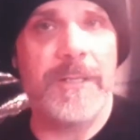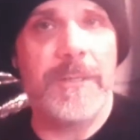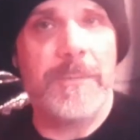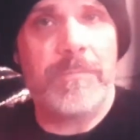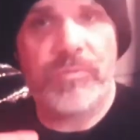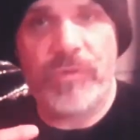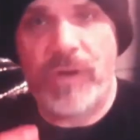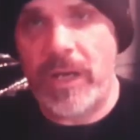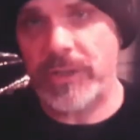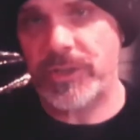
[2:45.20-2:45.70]

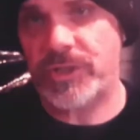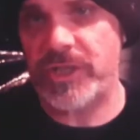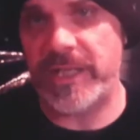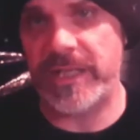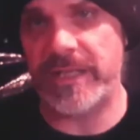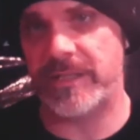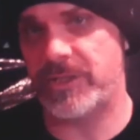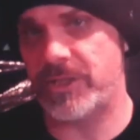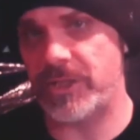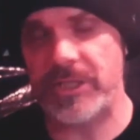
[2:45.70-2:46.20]
branching
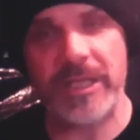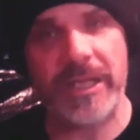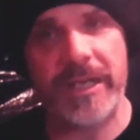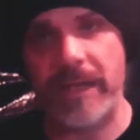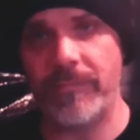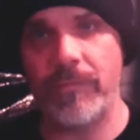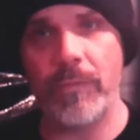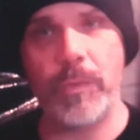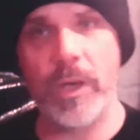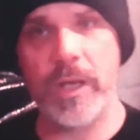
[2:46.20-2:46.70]
is just
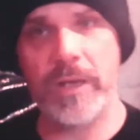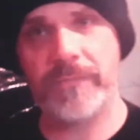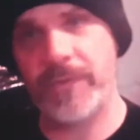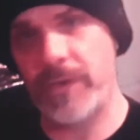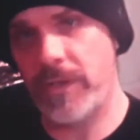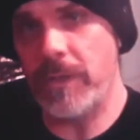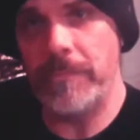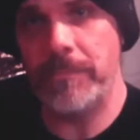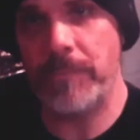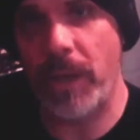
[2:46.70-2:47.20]
another word for
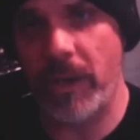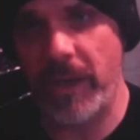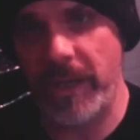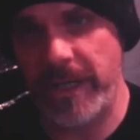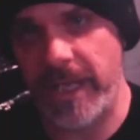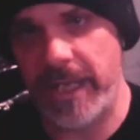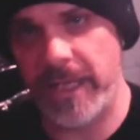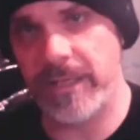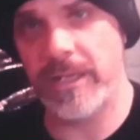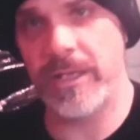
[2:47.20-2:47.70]

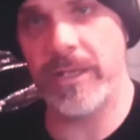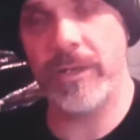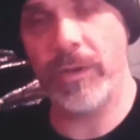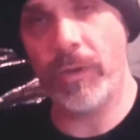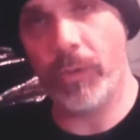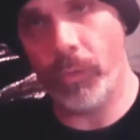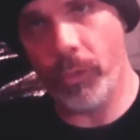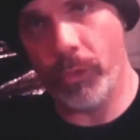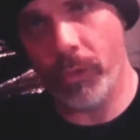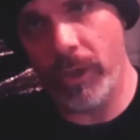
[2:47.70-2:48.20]
combining
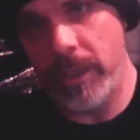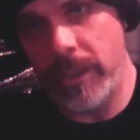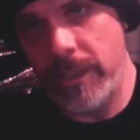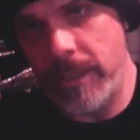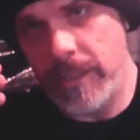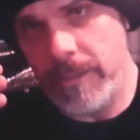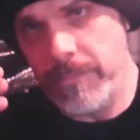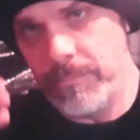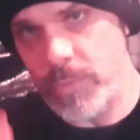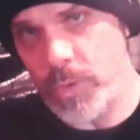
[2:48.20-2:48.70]
or
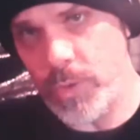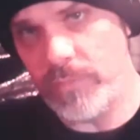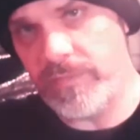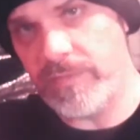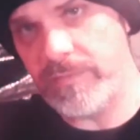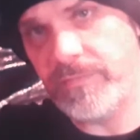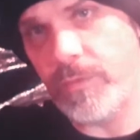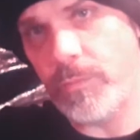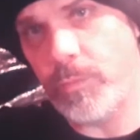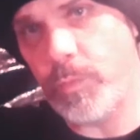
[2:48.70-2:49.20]
moving from